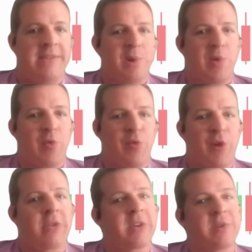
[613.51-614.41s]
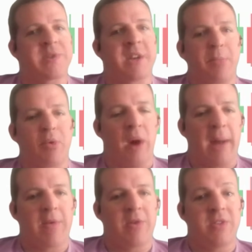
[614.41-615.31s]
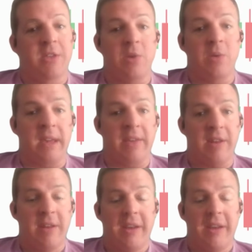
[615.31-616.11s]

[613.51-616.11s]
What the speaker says: It's going to follow your set of parameters that you give